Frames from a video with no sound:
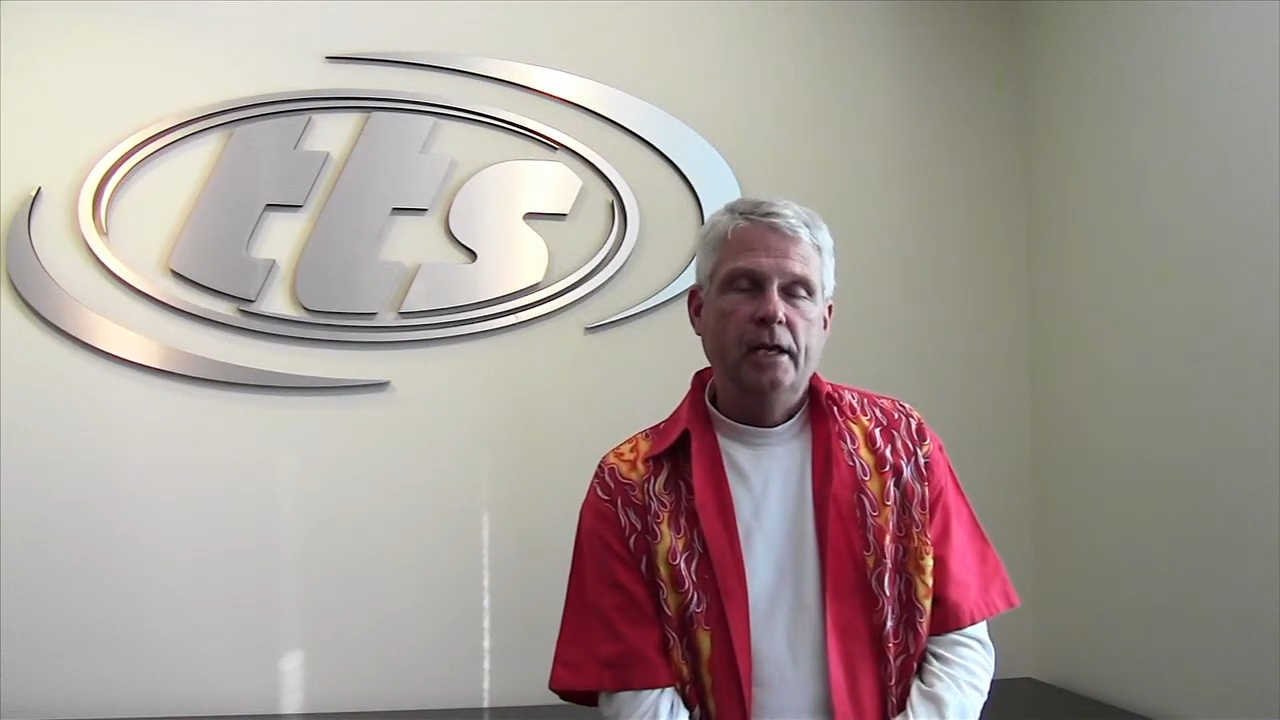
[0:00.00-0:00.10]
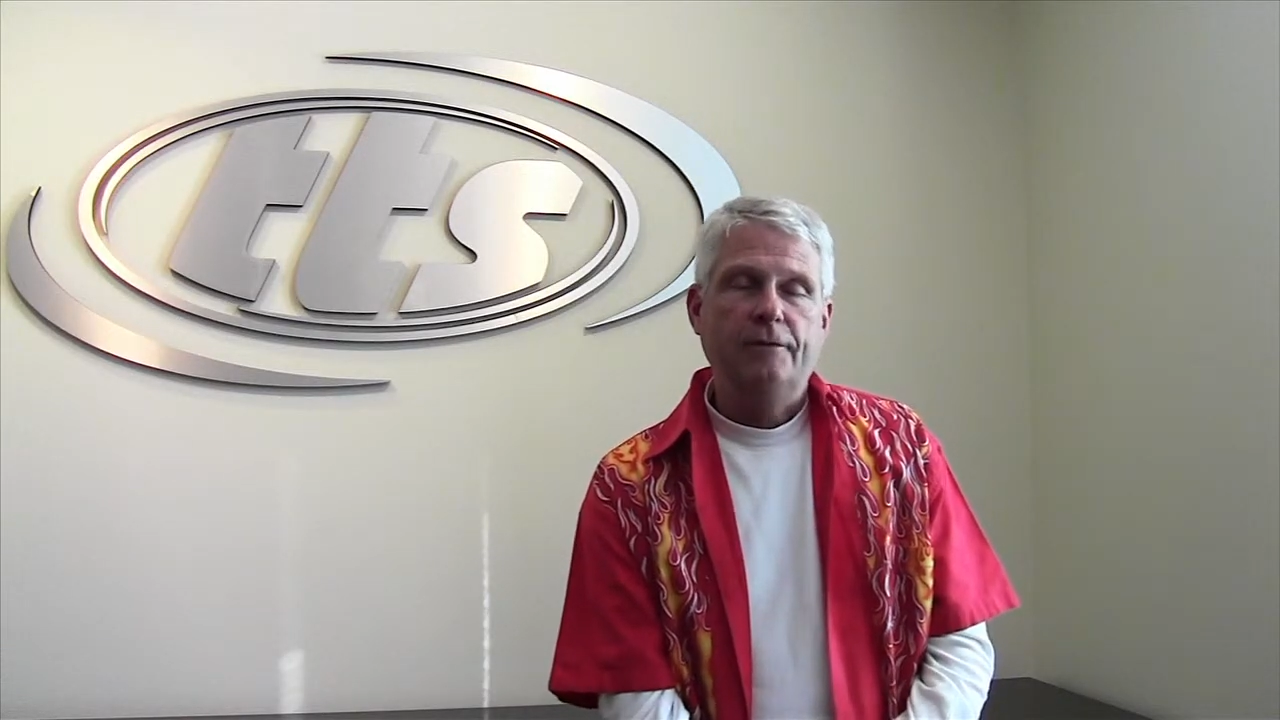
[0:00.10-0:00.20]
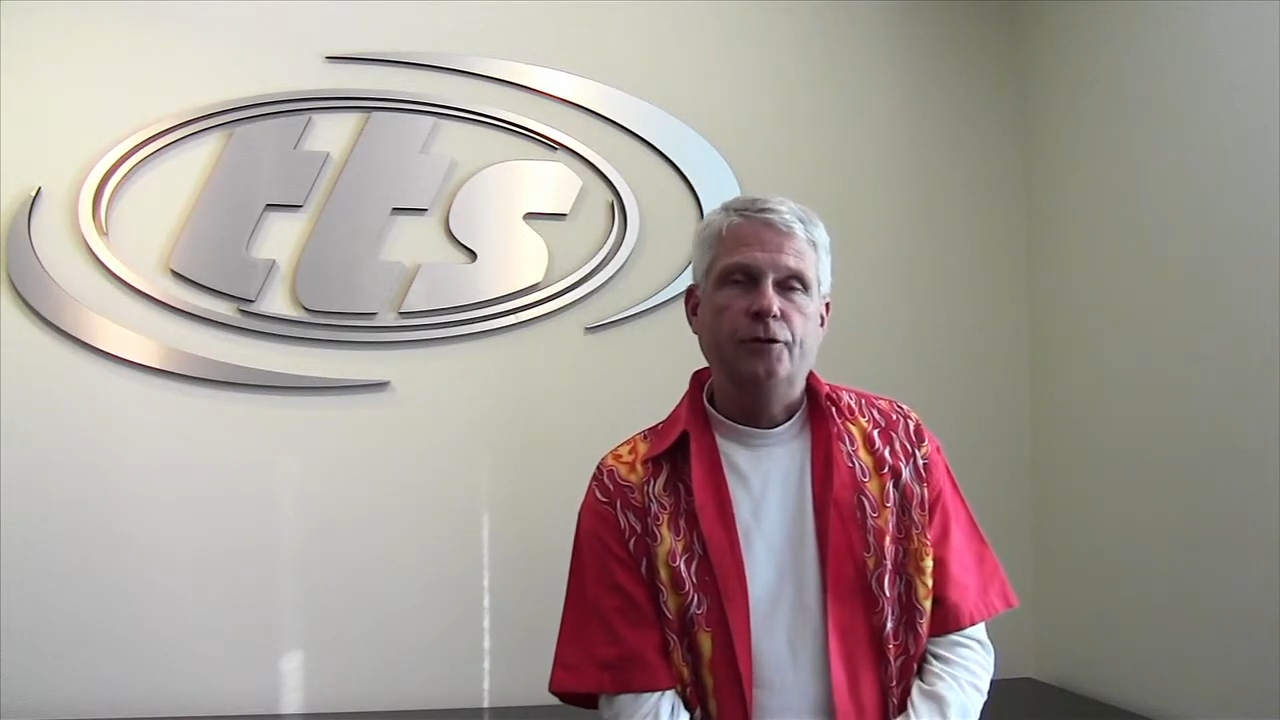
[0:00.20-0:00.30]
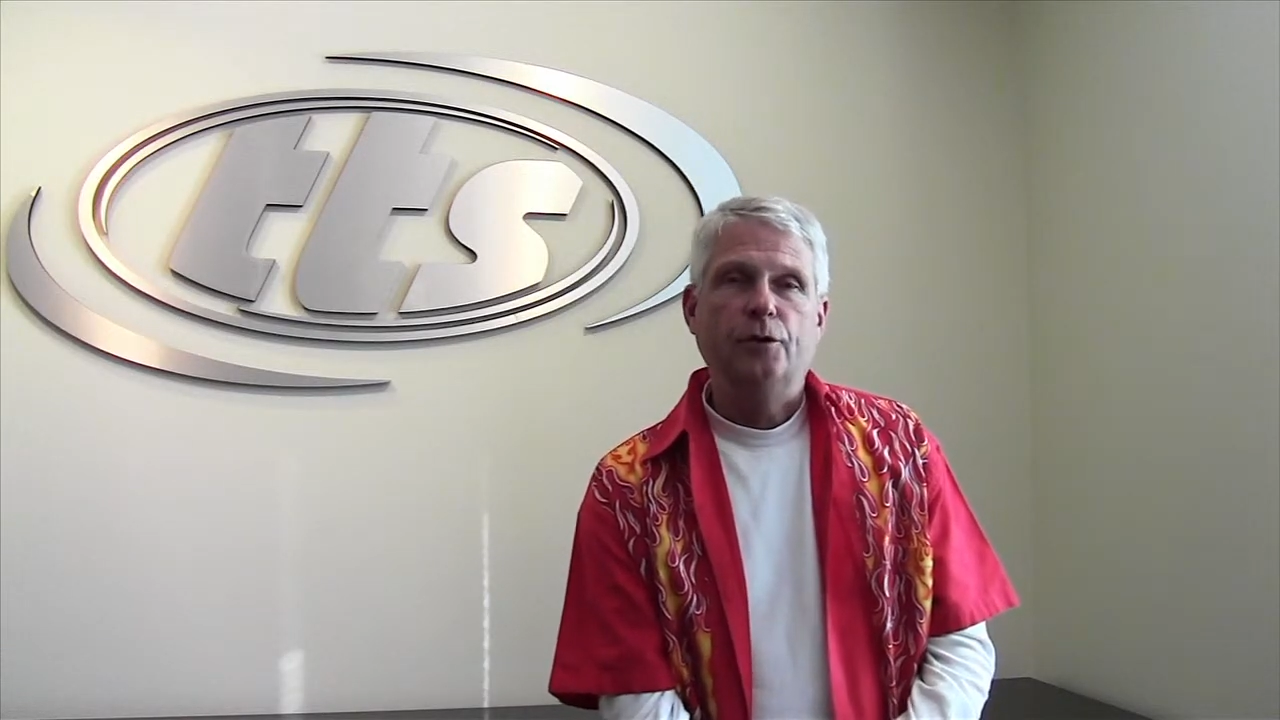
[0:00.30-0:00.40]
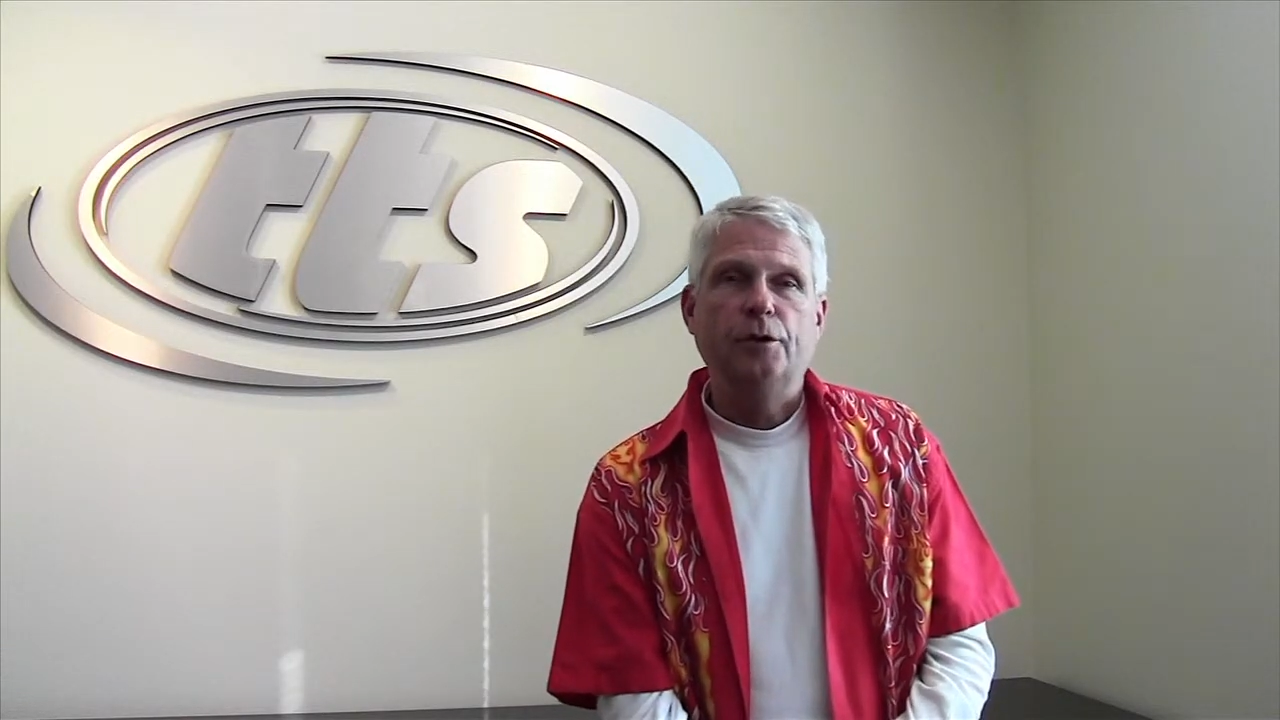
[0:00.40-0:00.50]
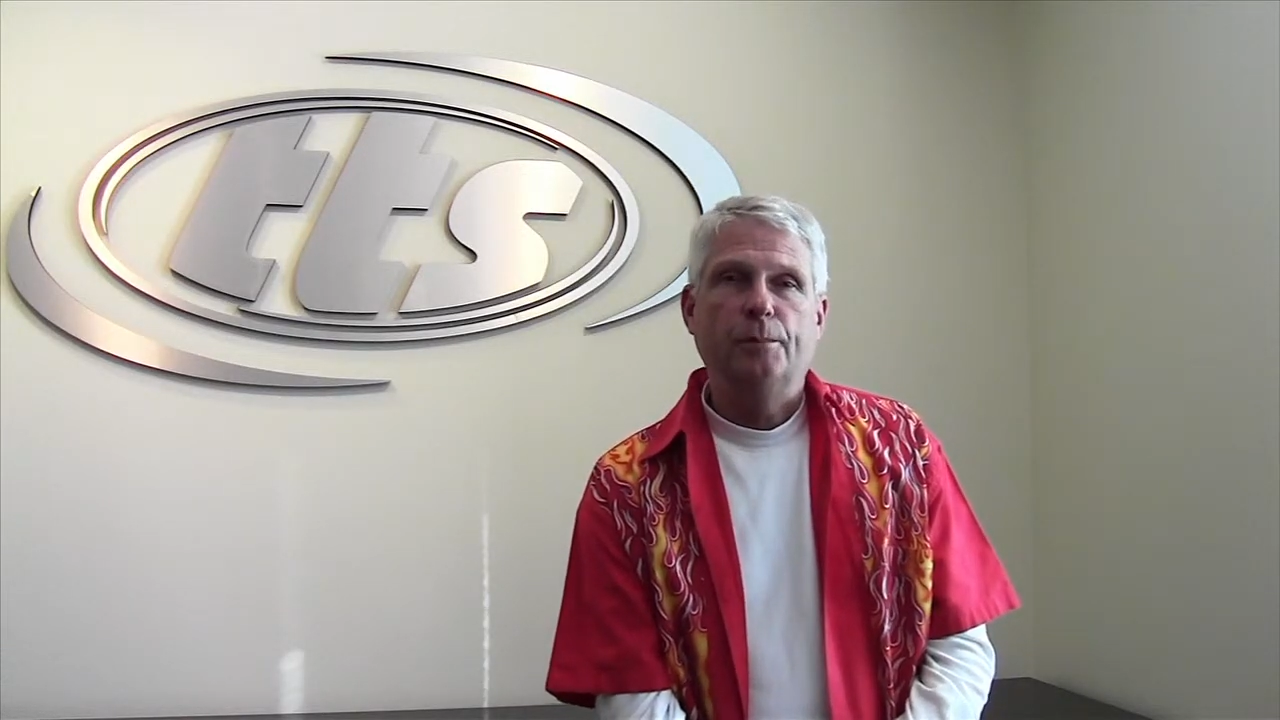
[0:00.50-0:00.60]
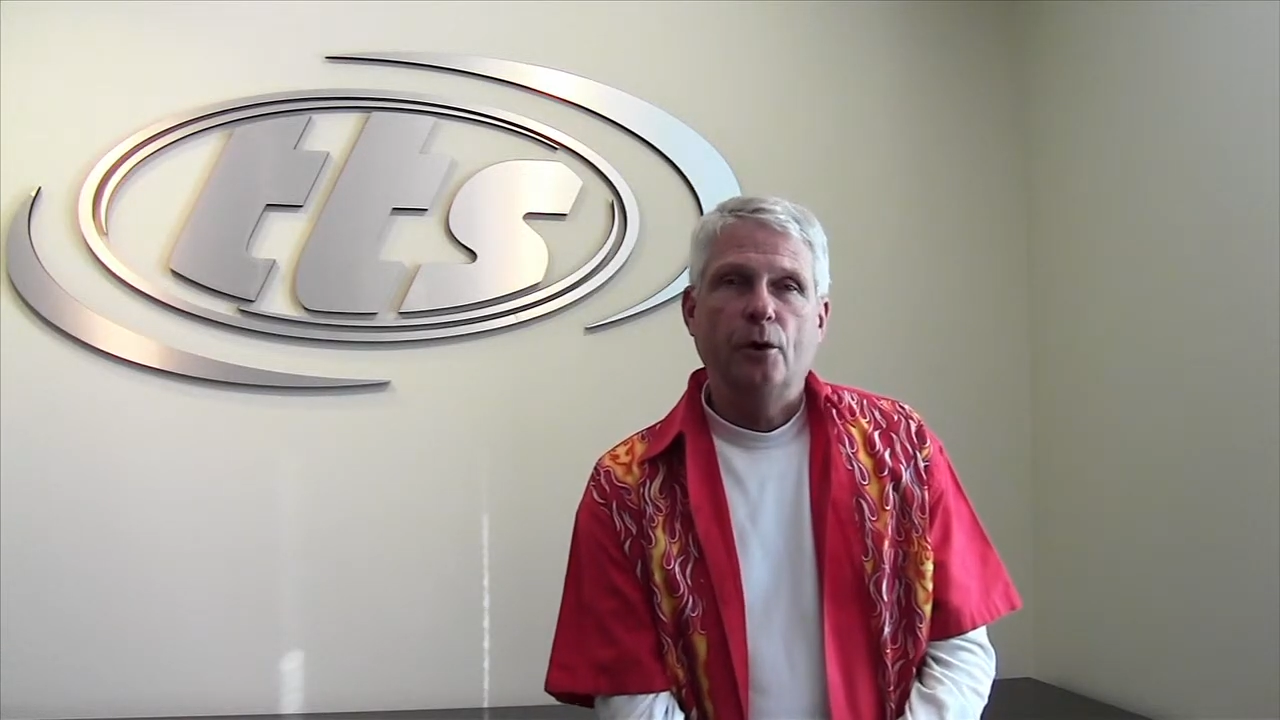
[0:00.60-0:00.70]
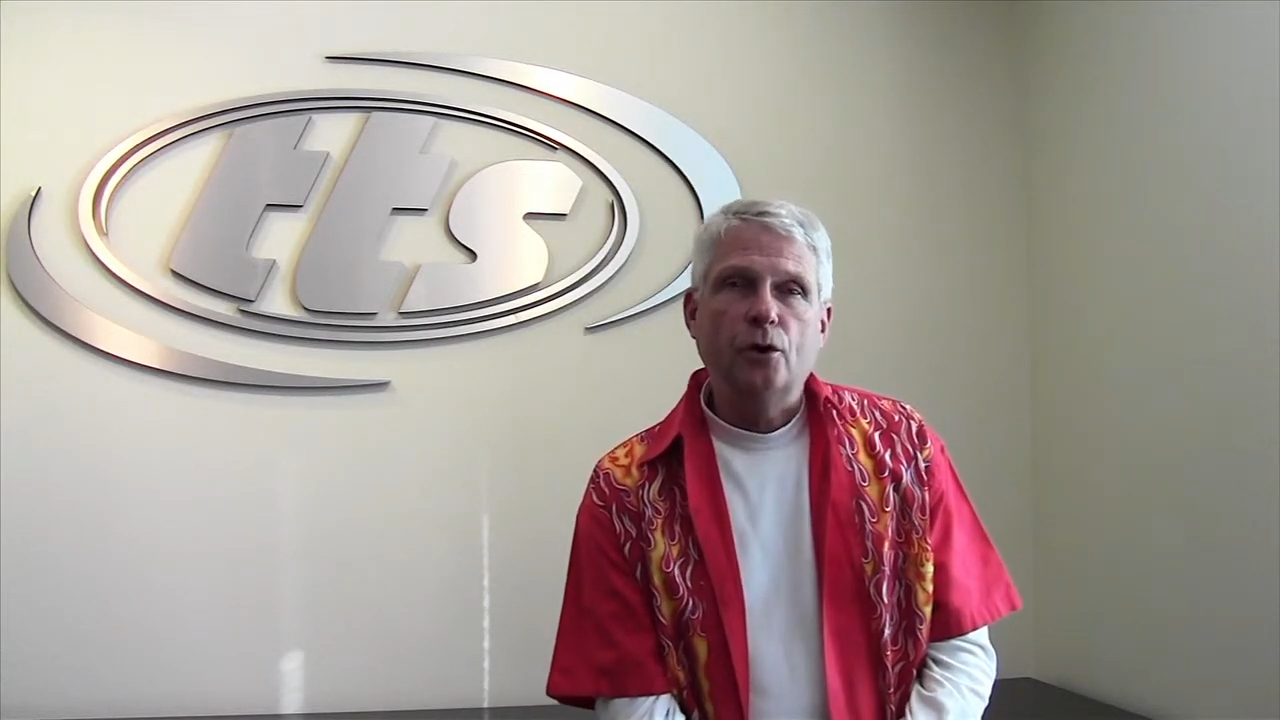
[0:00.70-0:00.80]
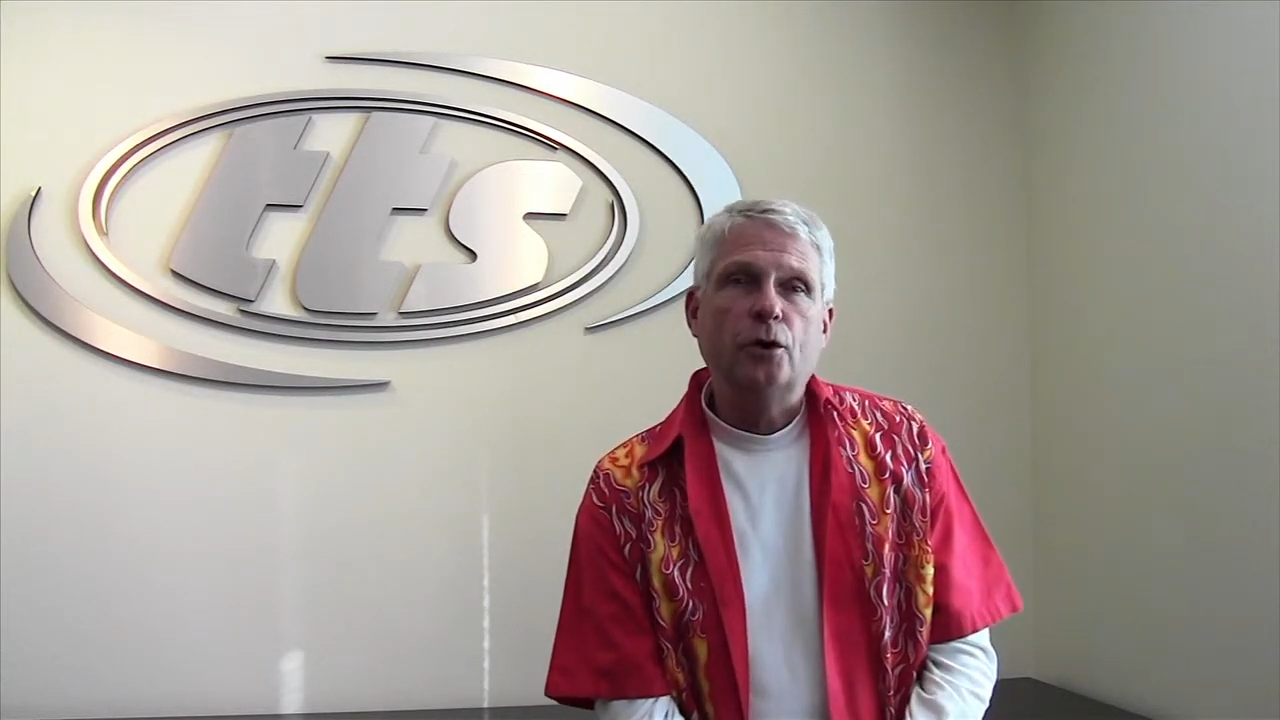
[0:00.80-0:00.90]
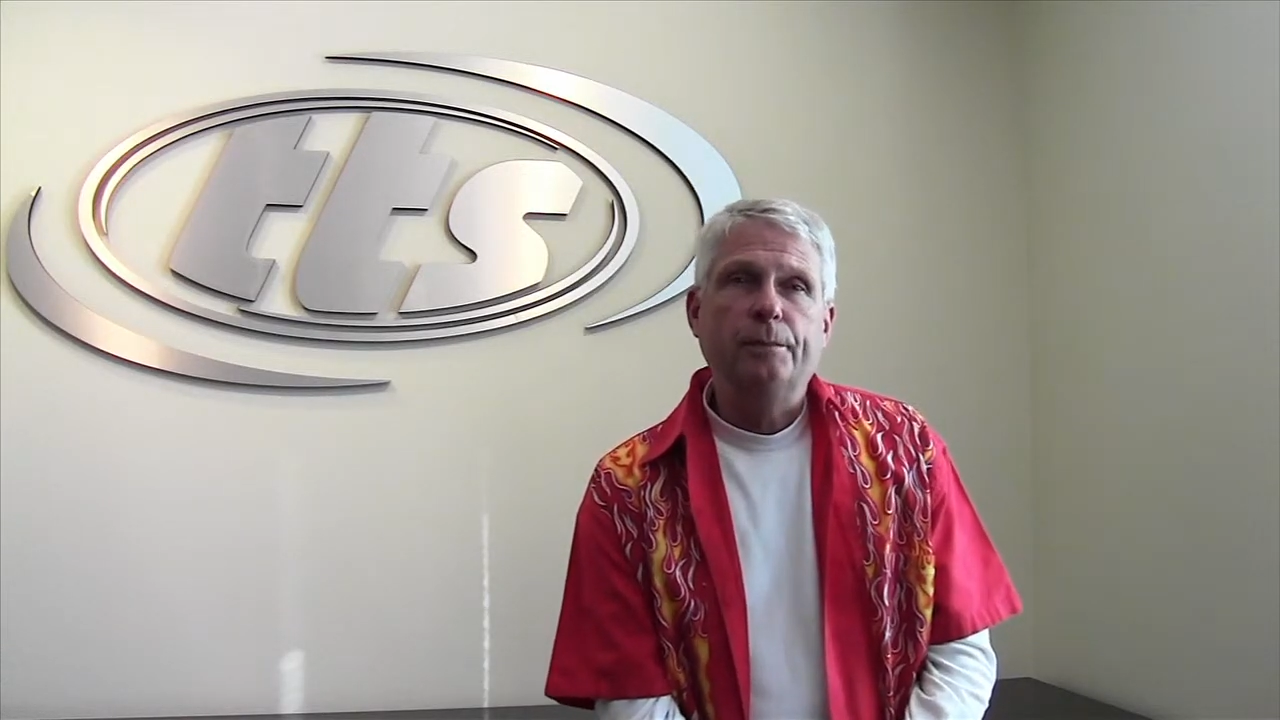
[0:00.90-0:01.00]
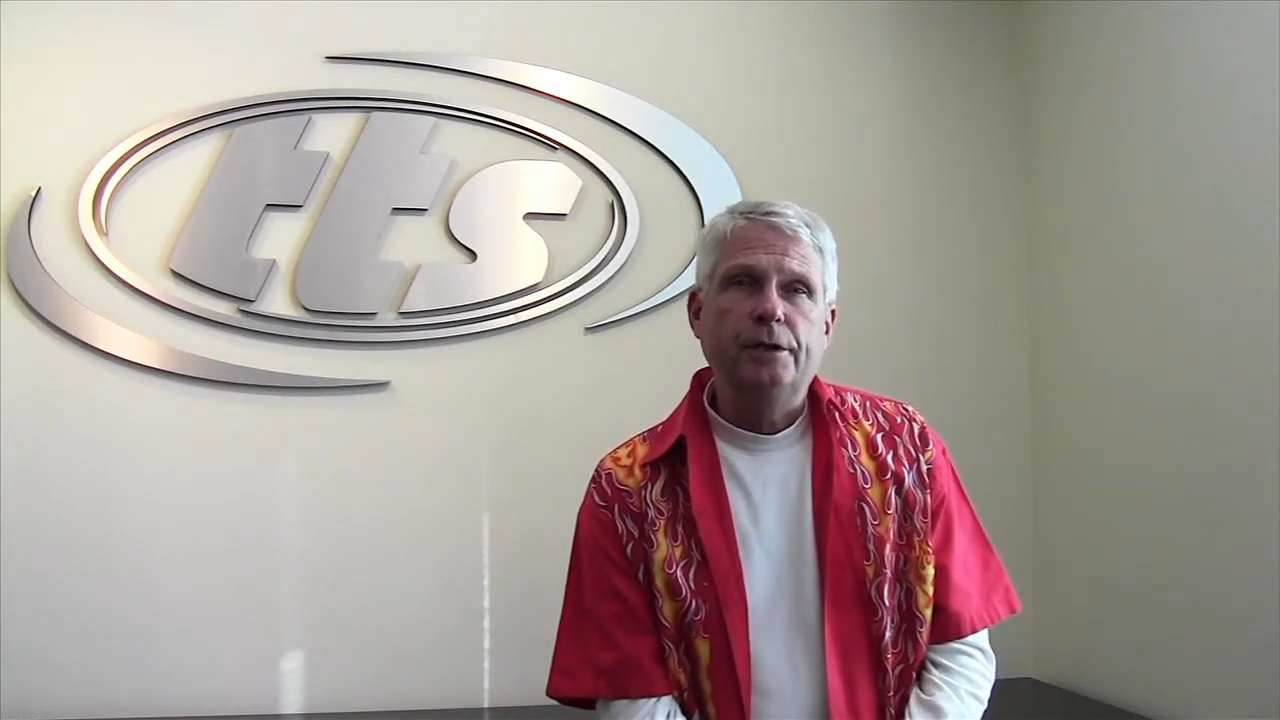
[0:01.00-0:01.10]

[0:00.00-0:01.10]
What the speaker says: If you're in the broker